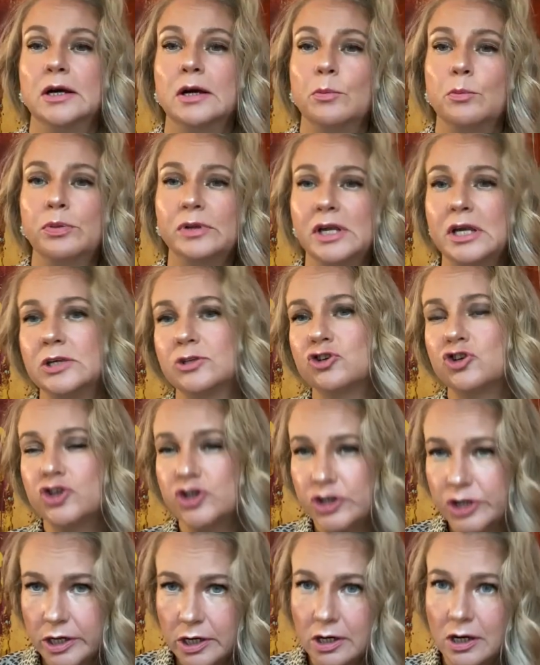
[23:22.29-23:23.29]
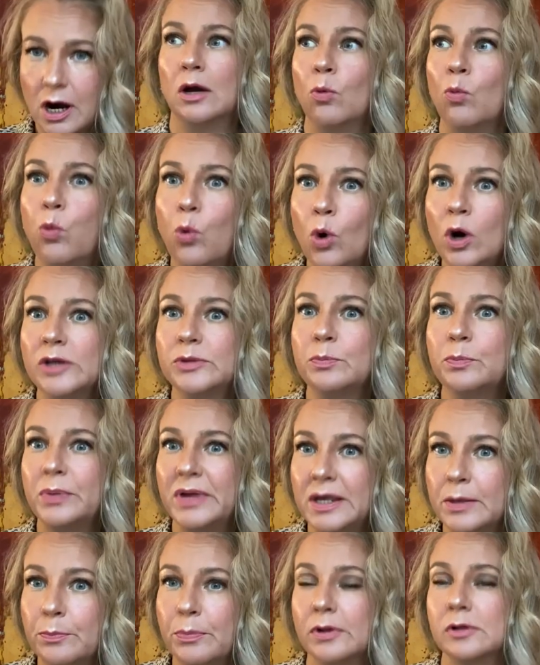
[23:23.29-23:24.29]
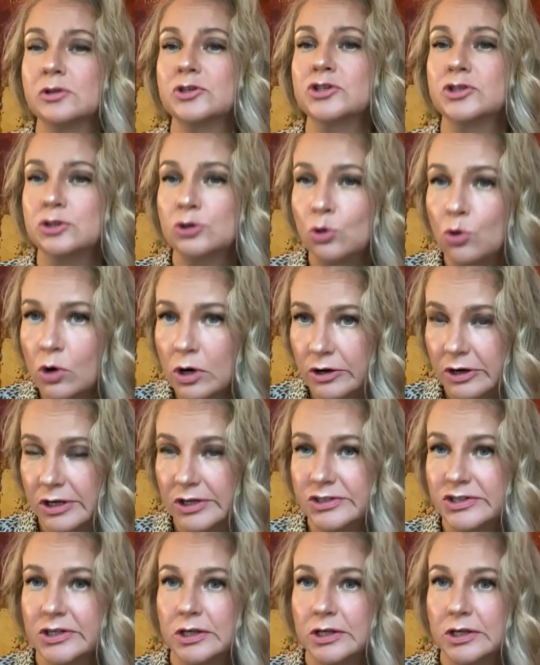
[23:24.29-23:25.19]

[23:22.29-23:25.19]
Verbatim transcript: please share what people's stories